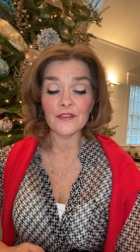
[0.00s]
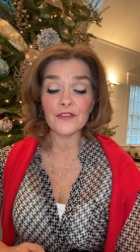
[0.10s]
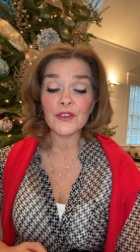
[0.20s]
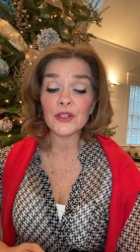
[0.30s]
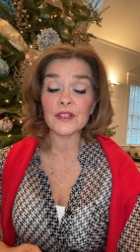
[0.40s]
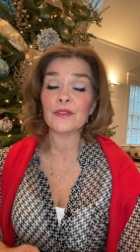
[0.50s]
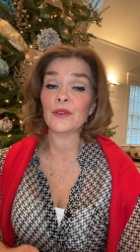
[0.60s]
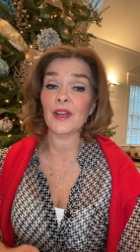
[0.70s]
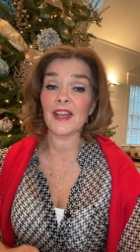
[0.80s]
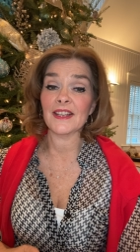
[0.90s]
full of
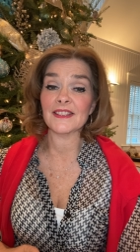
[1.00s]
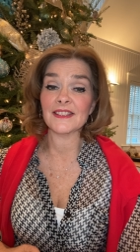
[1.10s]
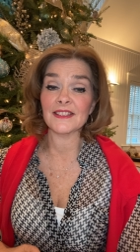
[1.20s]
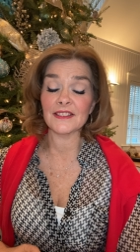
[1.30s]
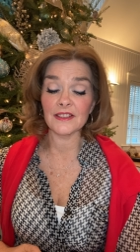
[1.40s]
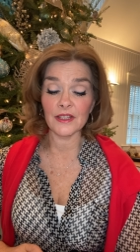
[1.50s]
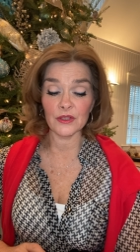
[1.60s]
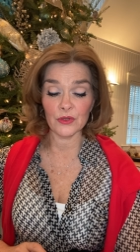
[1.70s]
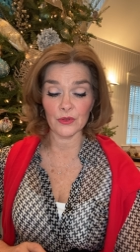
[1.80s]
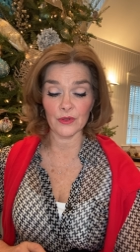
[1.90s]
grace and
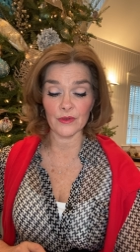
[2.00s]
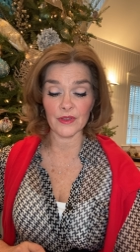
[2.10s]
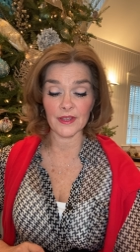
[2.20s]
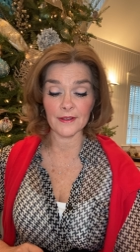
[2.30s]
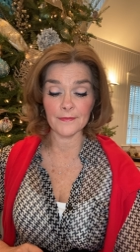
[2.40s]
truth.